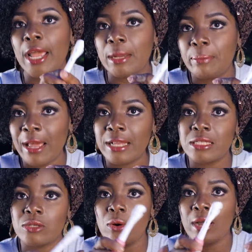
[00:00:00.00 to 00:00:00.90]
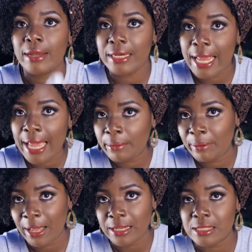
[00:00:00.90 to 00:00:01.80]
eggplant or garden
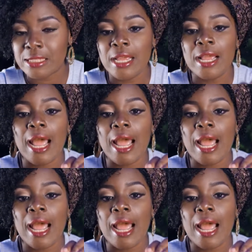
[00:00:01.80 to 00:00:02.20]
eggplants.